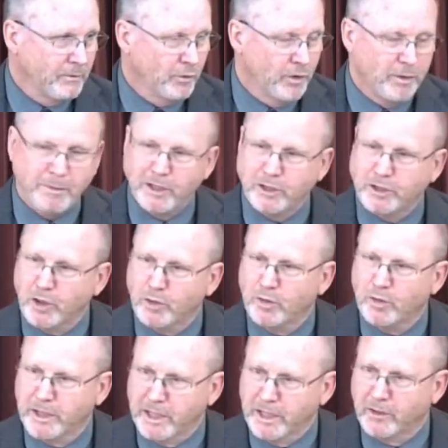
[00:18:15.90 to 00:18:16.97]
we'd be
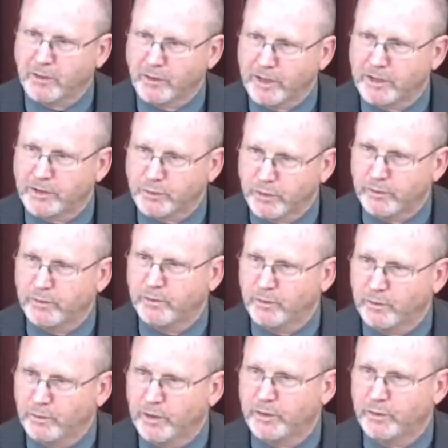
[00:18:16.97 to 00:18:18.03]
total ingrates, wouldn't
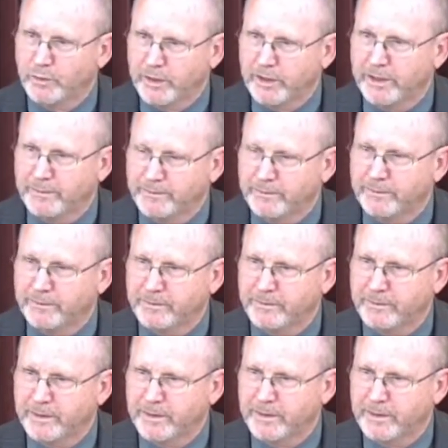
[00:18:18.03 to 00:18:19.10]
we?
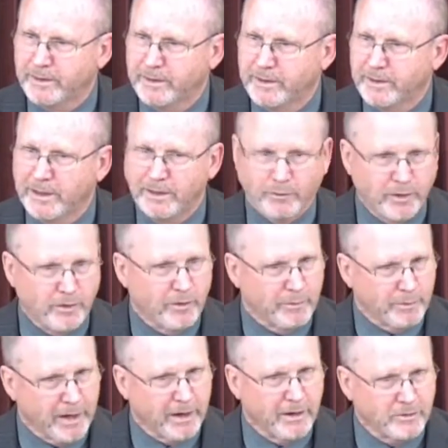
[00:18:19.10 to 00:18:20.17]
if we were
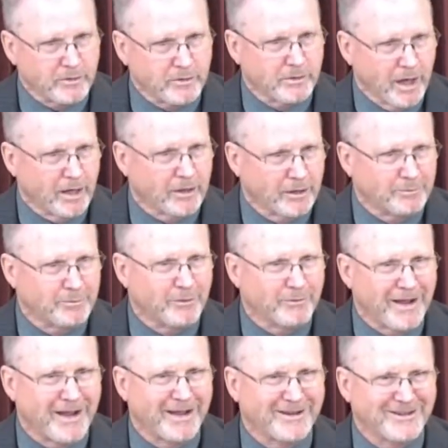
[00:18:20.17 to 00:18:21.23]
parents and not good
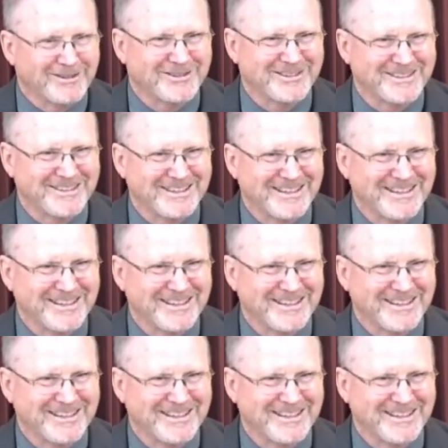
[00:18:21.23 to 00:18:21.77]
providers.